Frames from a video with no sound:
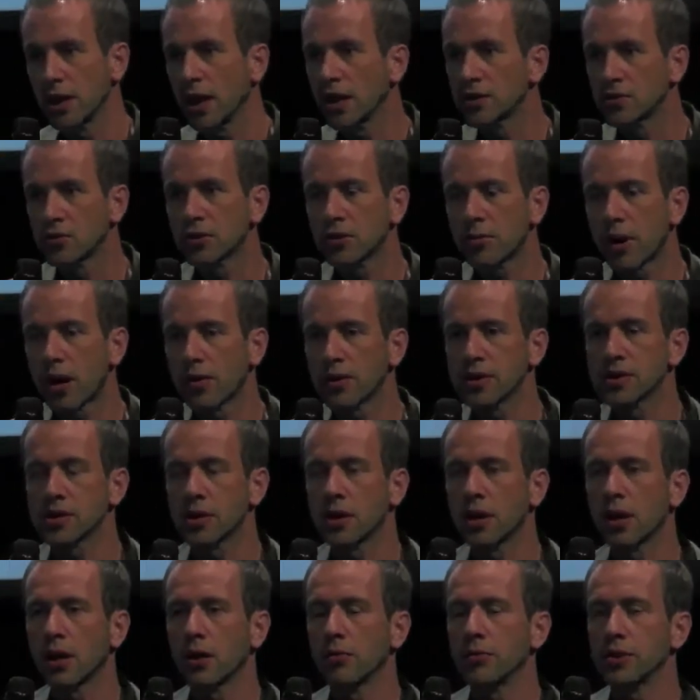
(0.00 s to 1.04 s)
I talked about this
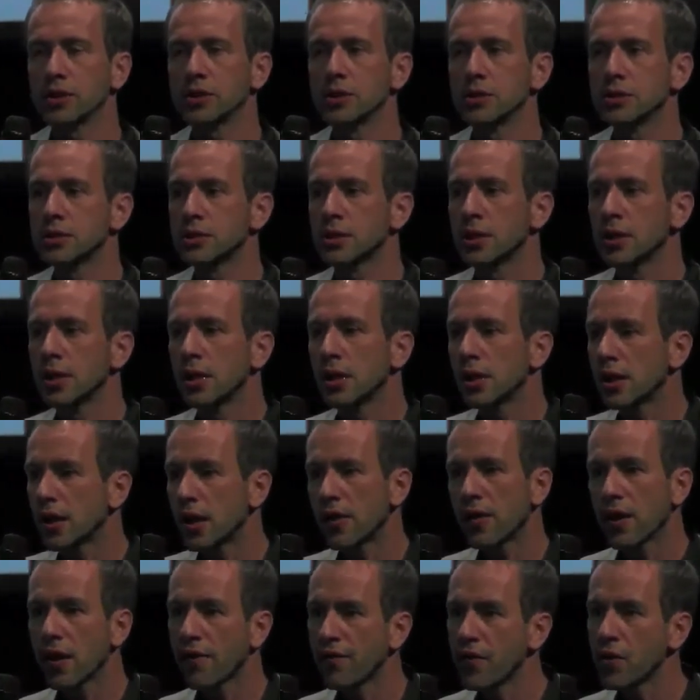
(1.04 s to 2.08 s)
earlier, which is
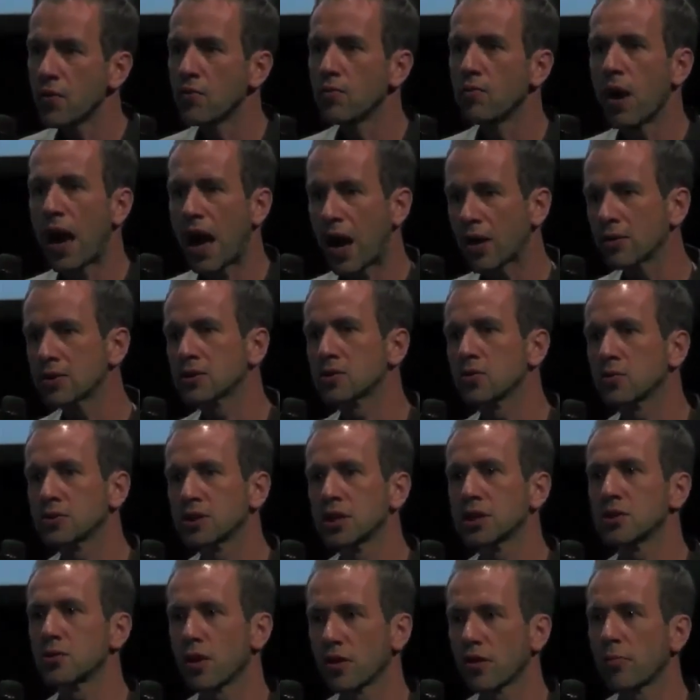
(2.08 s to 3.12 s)
if you outsource
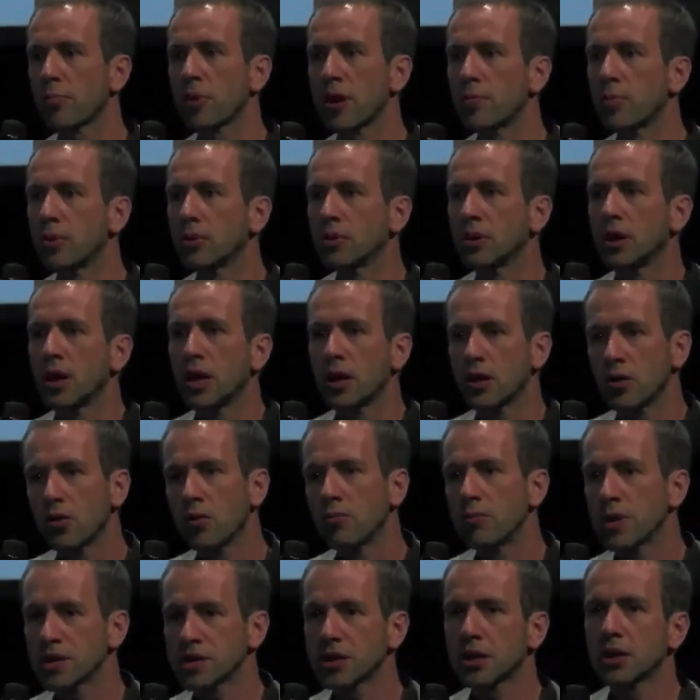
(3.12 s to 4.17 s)
it to other people, you're
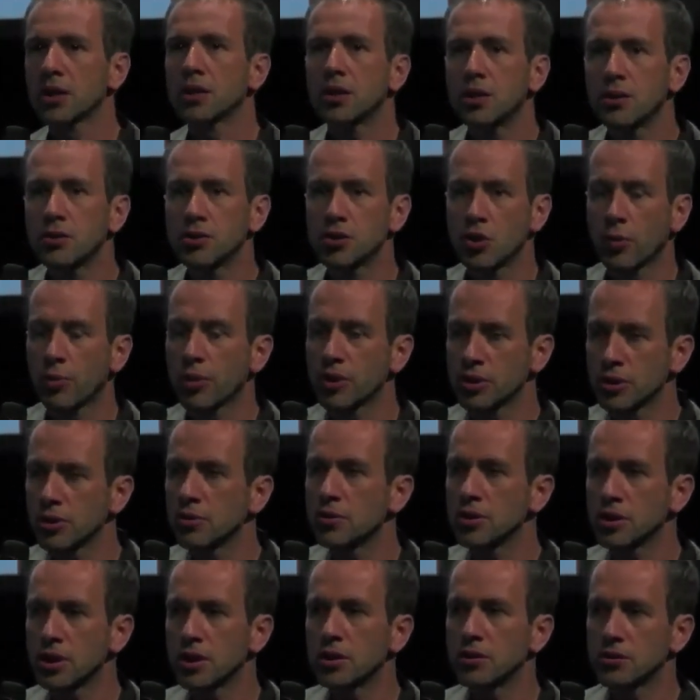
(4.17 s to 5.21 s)
missing a huge
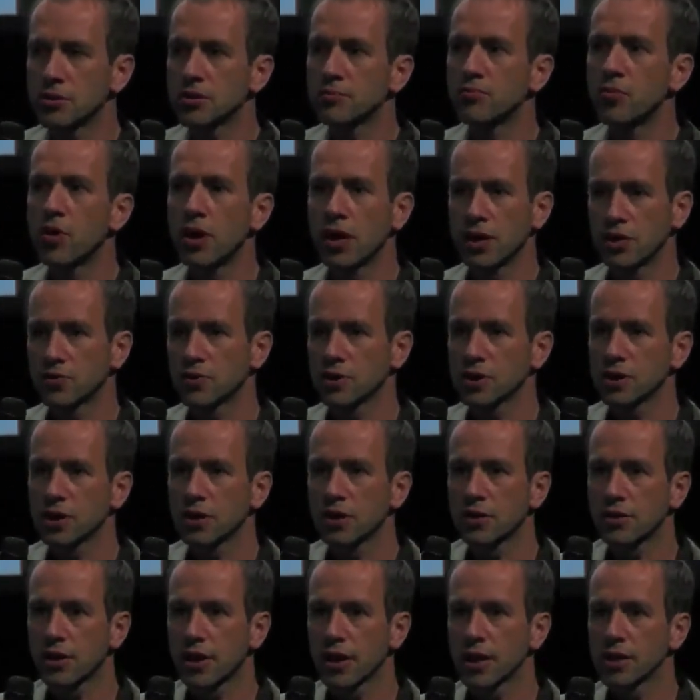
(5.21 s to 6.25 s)
opportunity to do some really
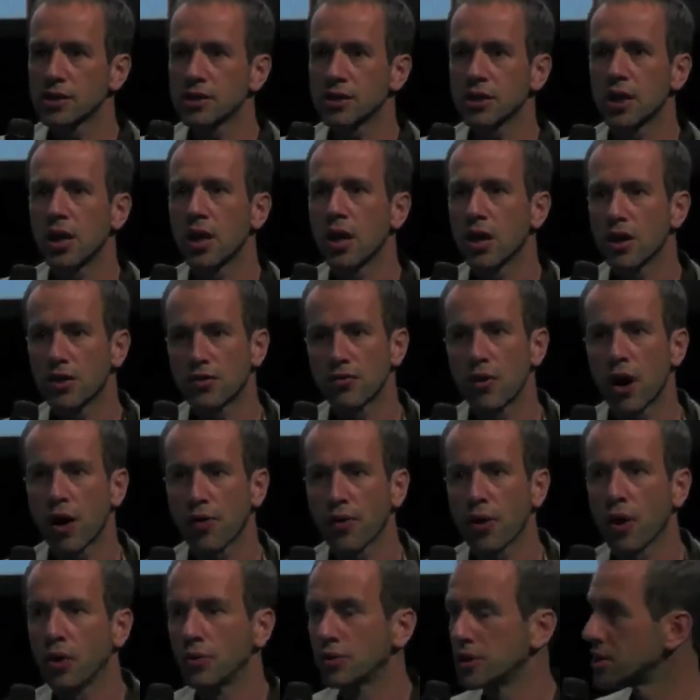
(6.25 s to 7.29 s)
interesting things throughout
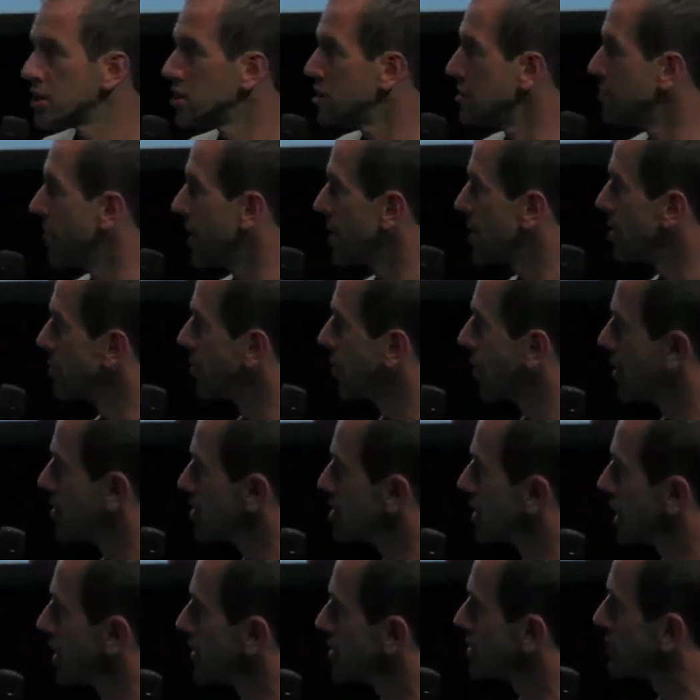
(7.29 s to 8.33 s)
the whole decision-making
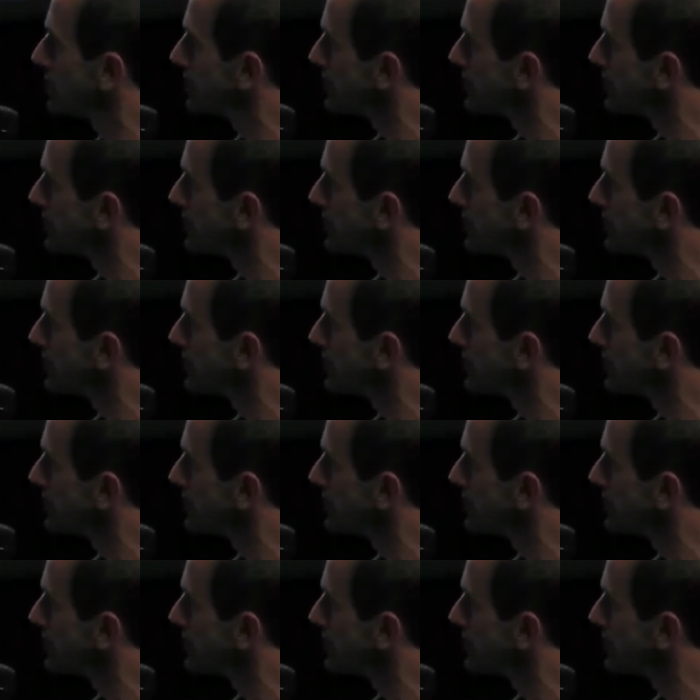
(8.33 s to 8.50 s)
process.